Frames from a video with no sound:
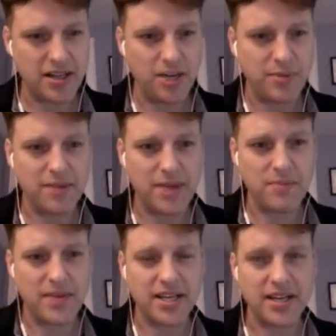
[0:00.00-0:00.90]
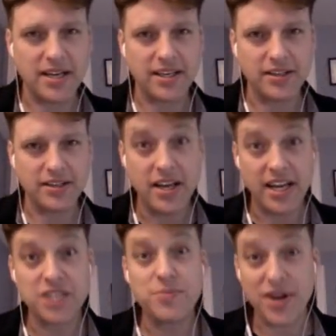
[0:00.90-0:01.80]
a little bit about my uh,
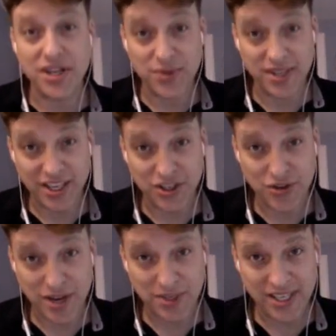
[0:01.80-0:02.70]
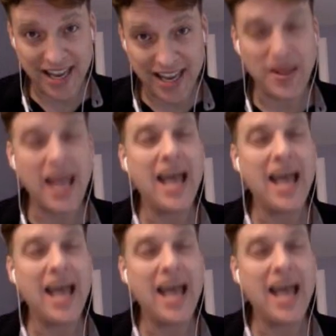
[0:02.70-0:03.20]
experience with an extreme state.